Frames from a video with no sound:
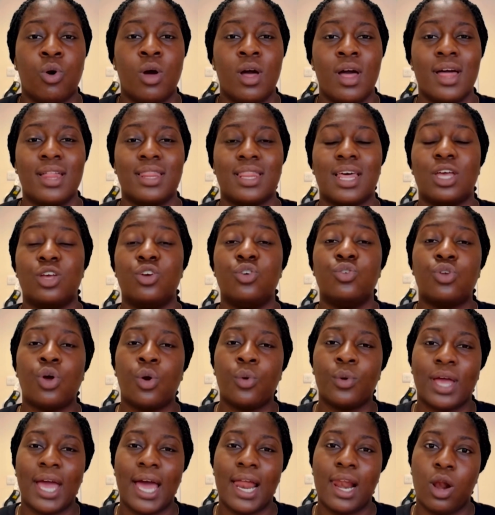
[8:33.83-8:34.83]
that you don't
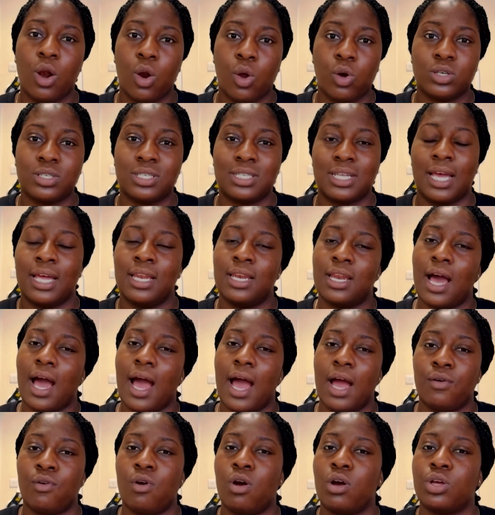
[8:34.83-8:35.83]
get lost in the
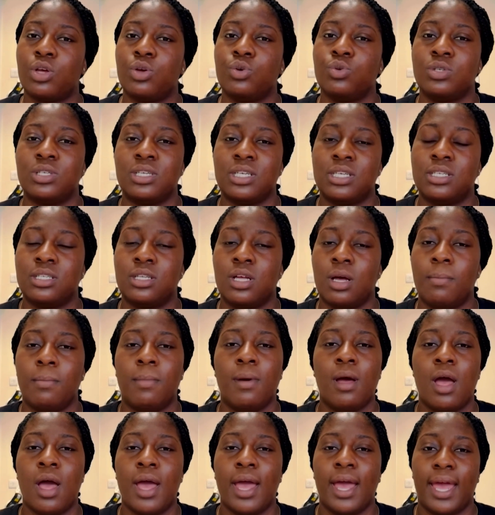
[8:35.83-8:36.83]
hierarchical system
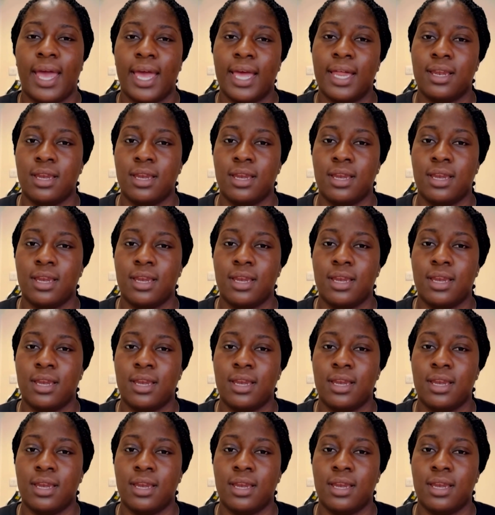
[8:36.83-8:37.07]
in